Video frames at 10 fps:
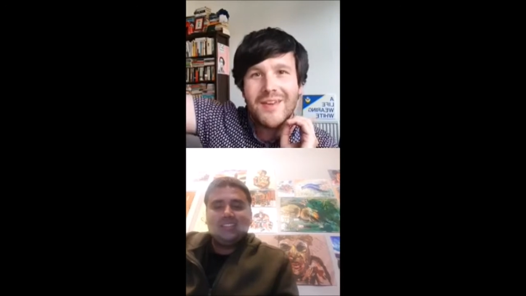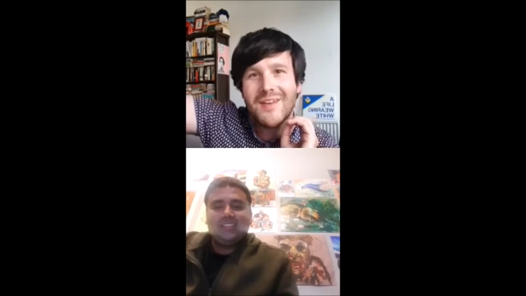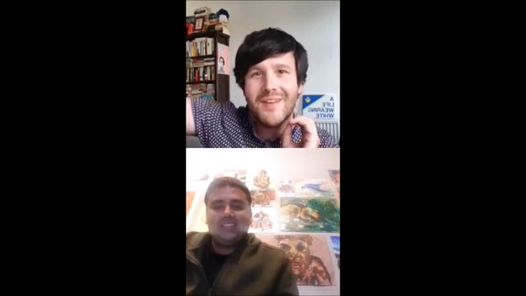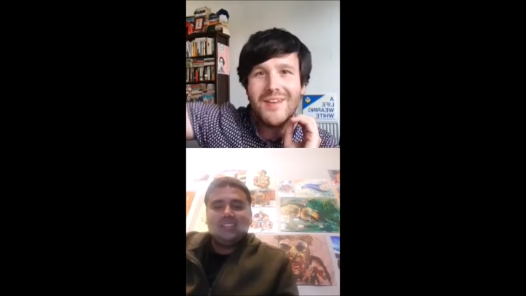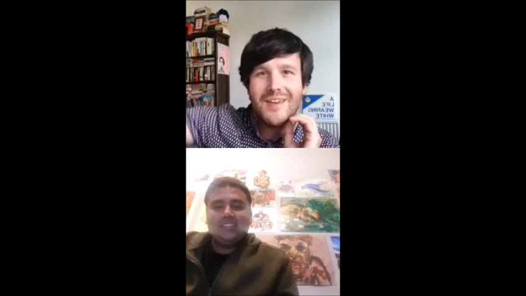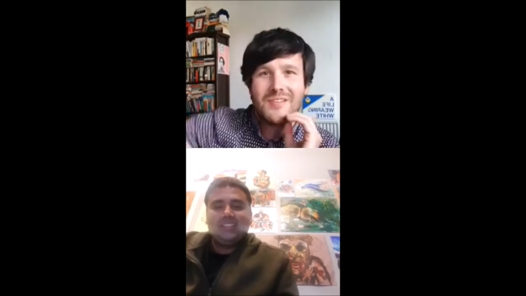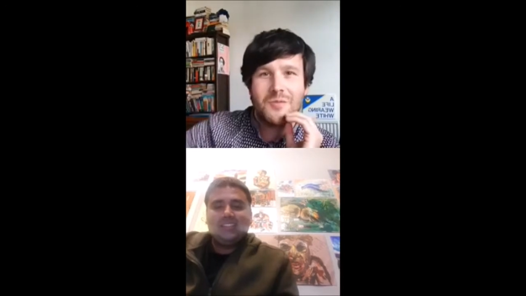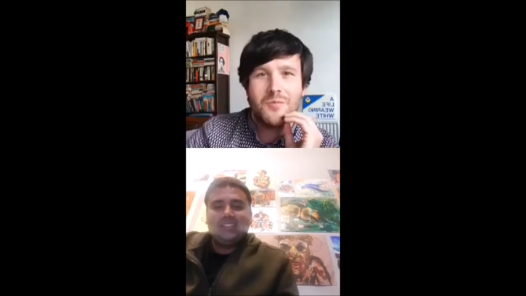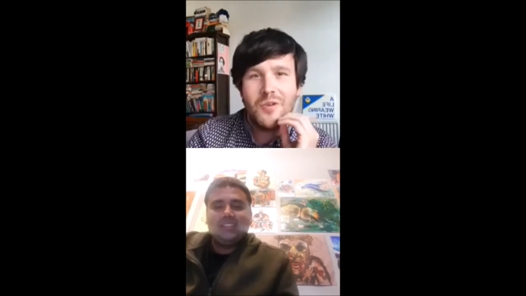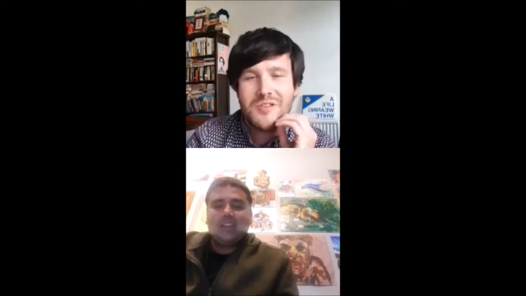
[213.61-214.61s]
Speaker 1: it's, un- yeah.
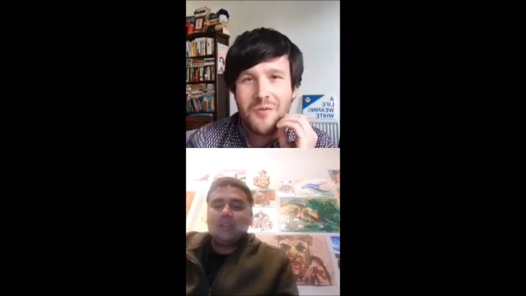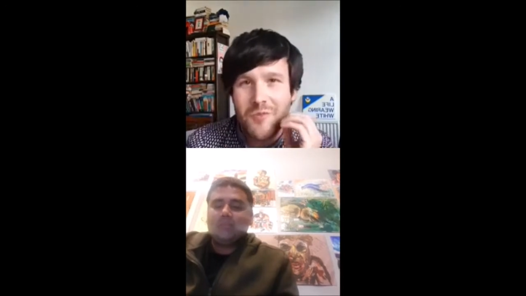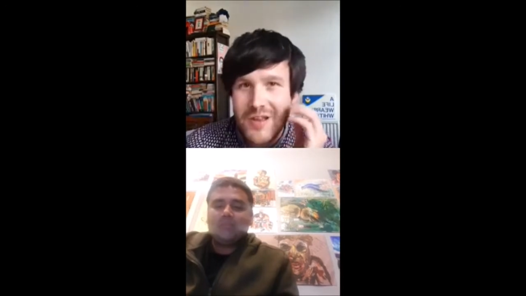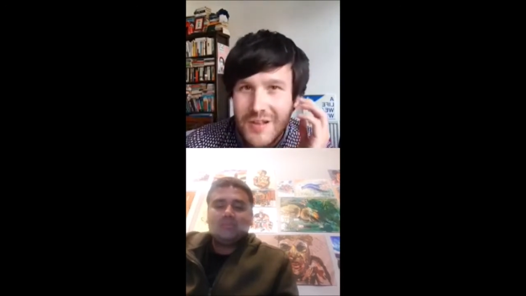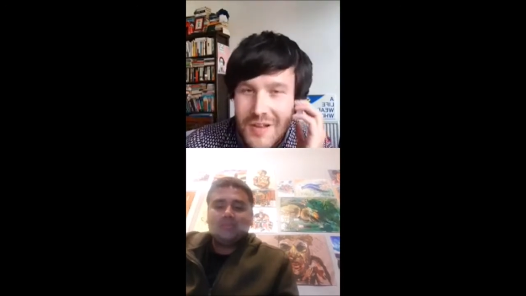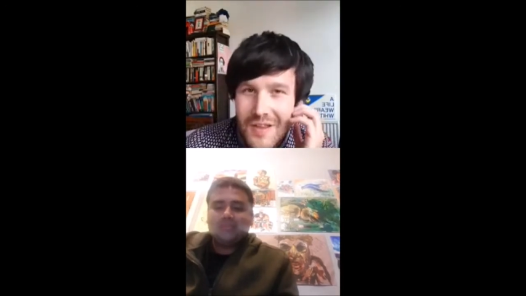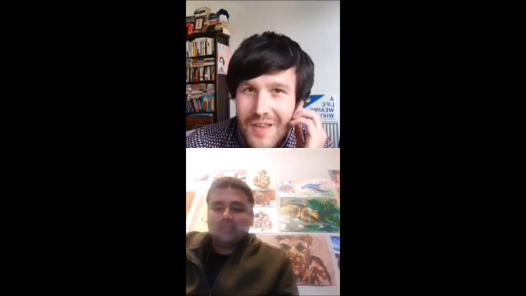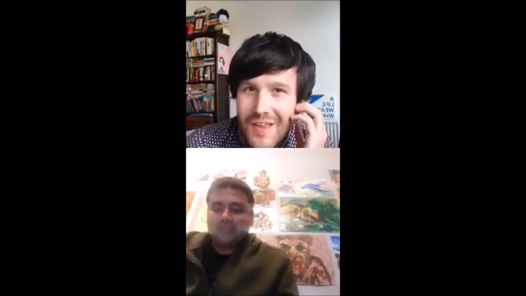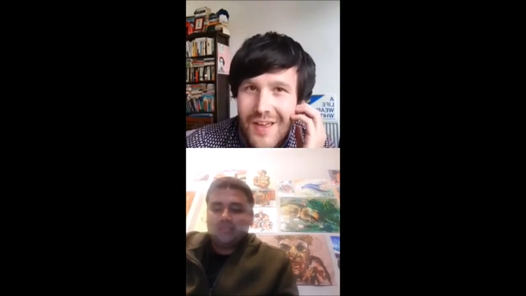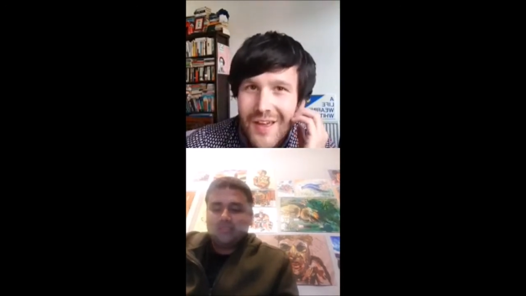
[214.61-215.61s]
it's unreal.
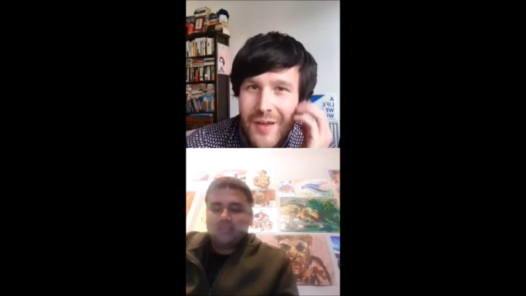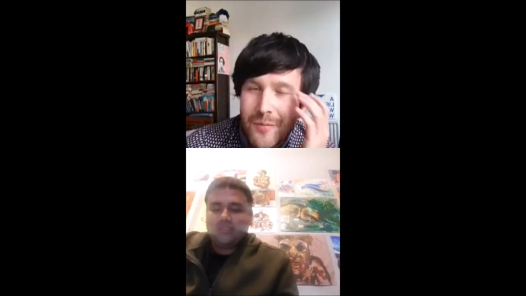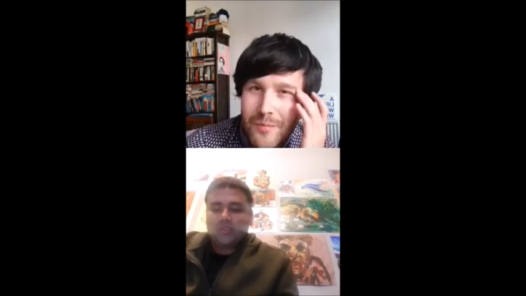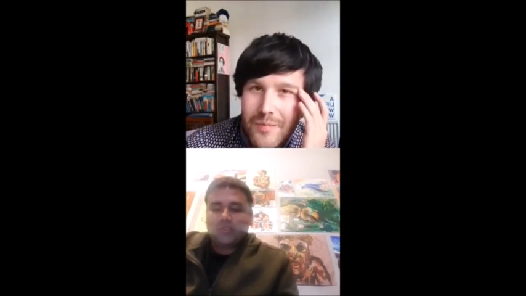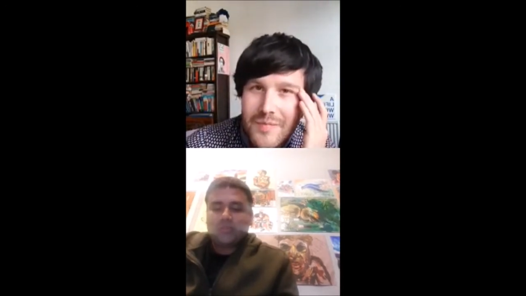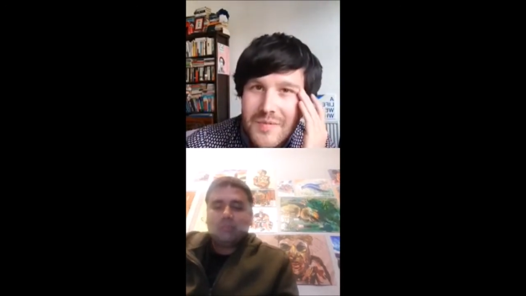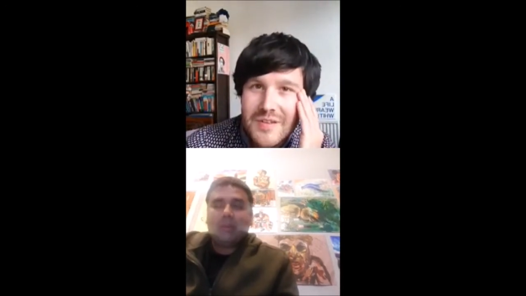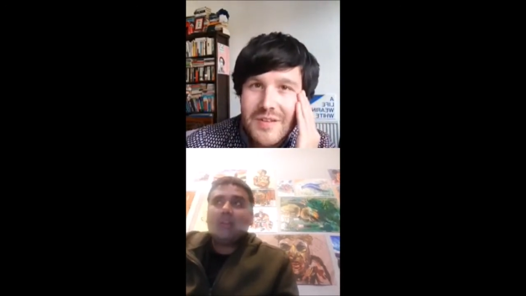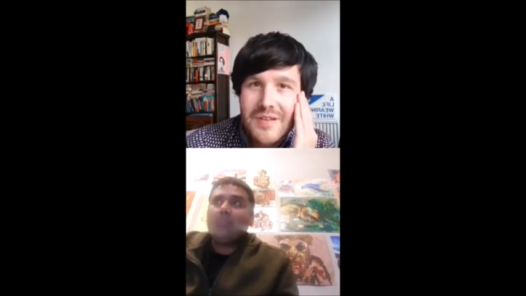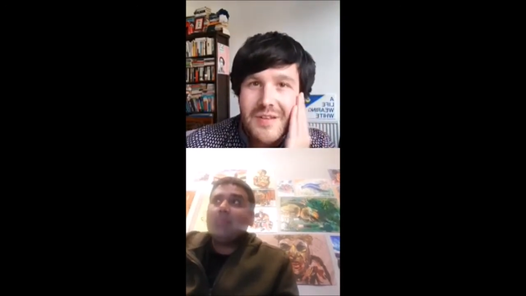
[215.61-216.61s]
Speaker 2: Um, Trust me, my,
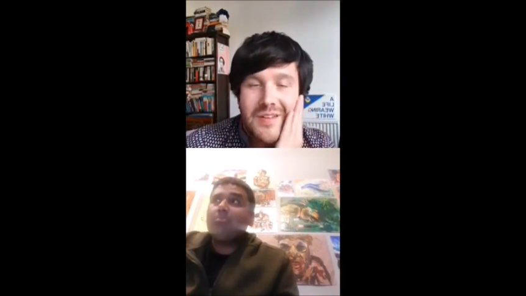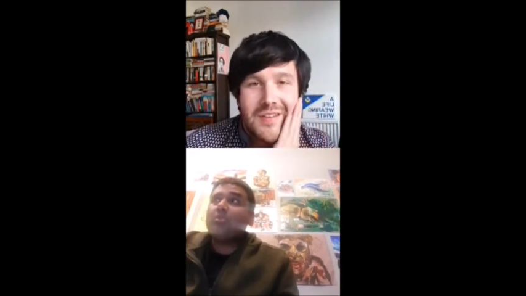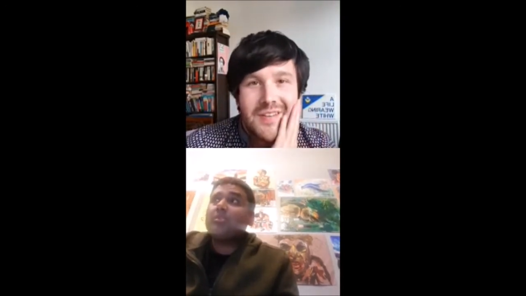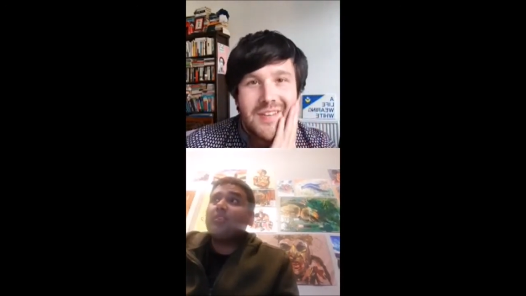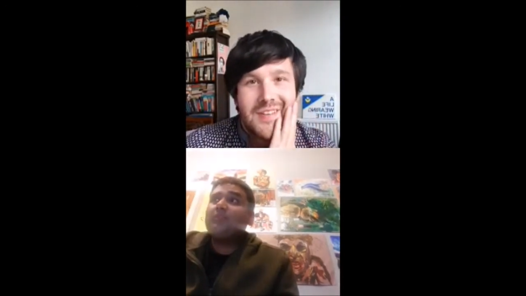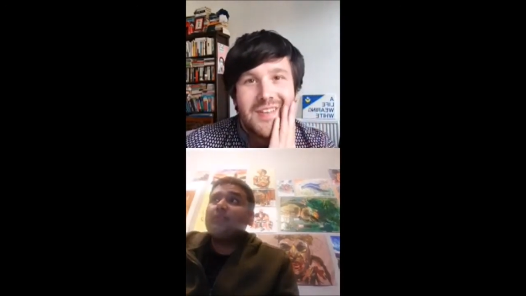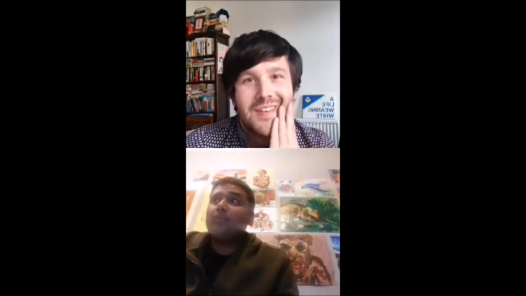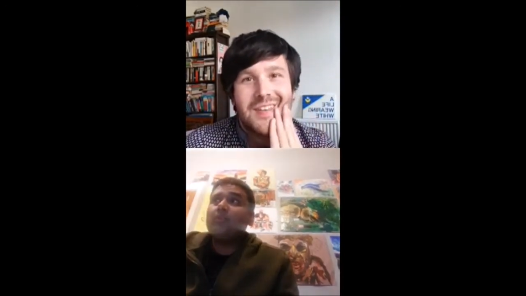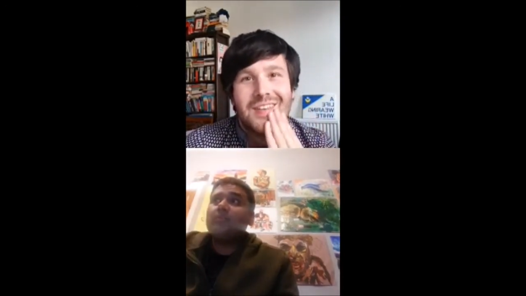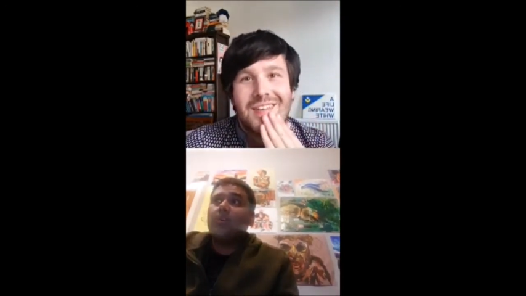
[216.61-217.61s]
my, bookshelf is full of
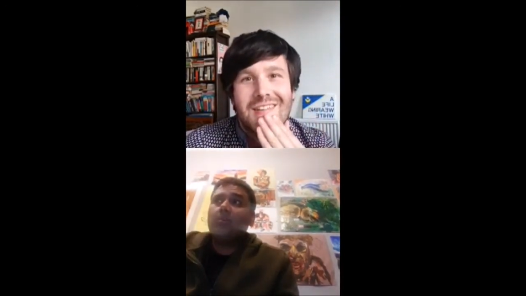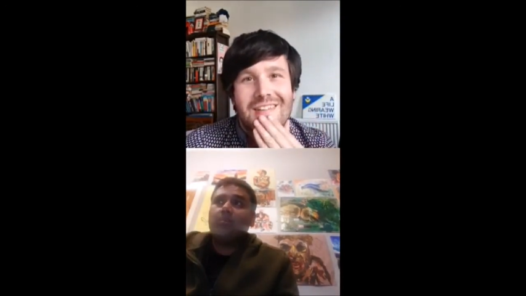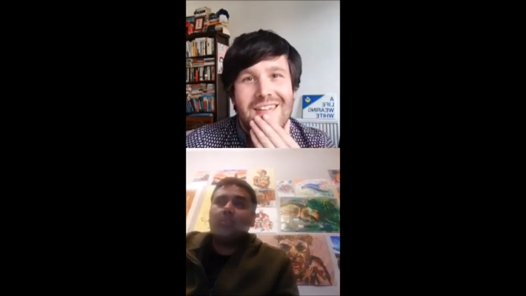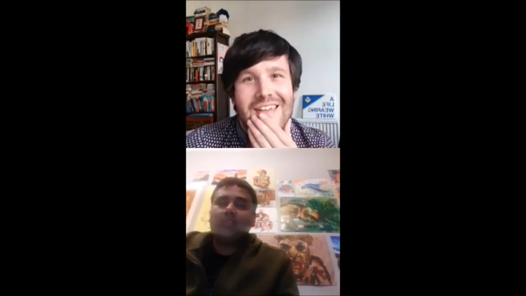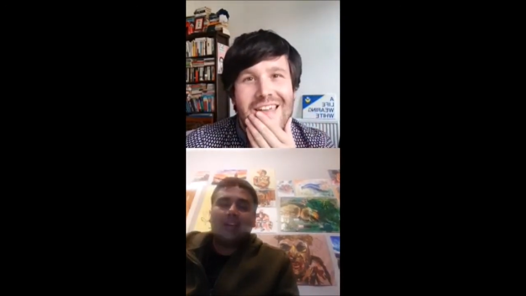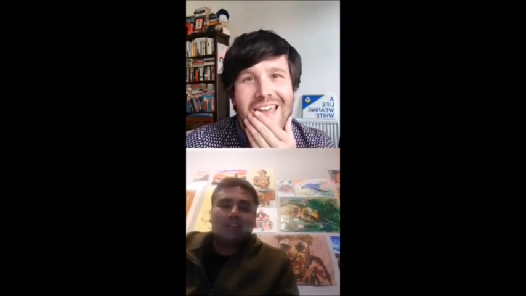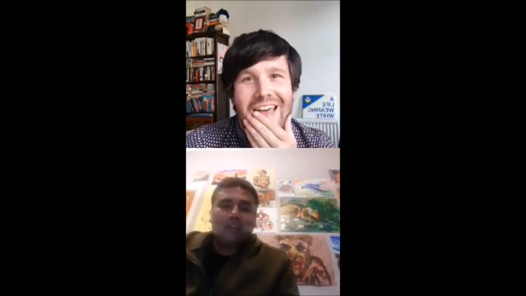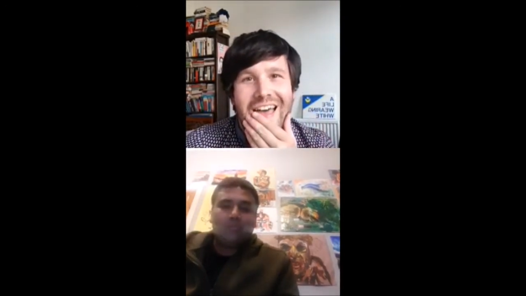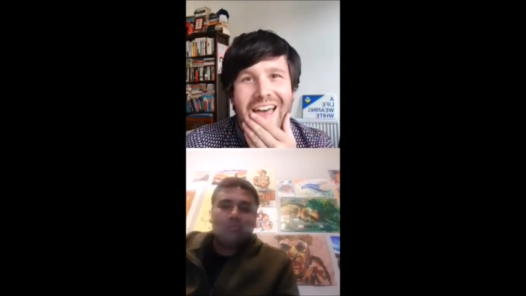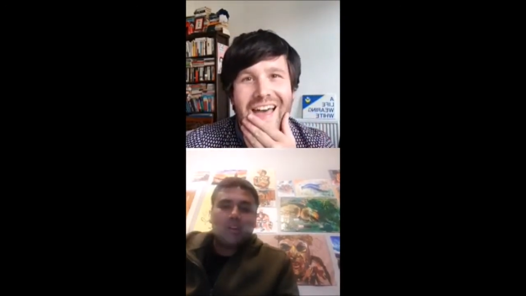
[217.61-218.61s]
so many books that I haven't
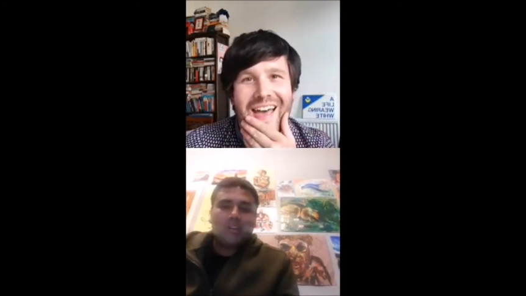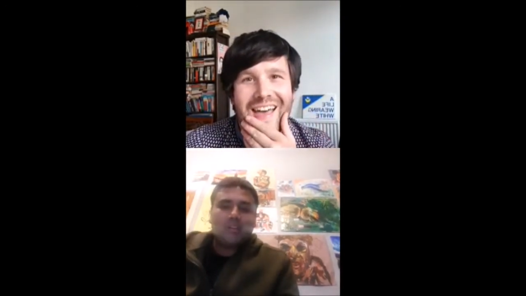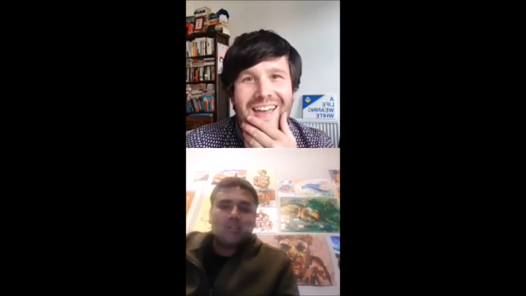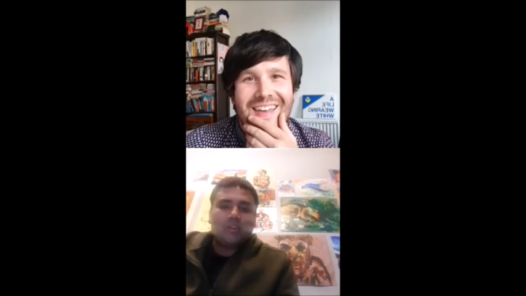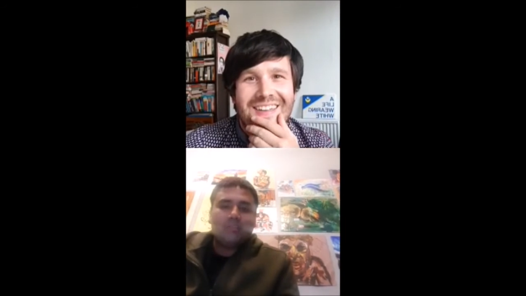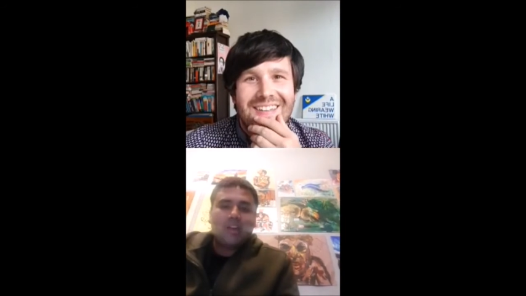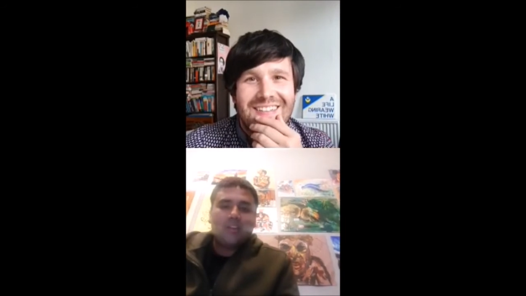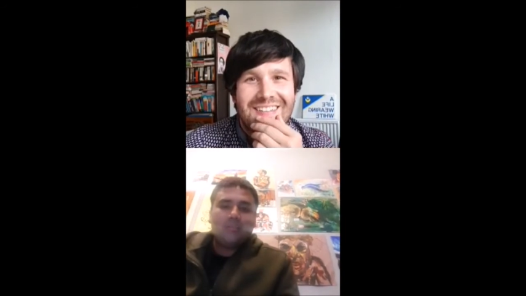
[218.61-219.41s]
read yet. So I've kind of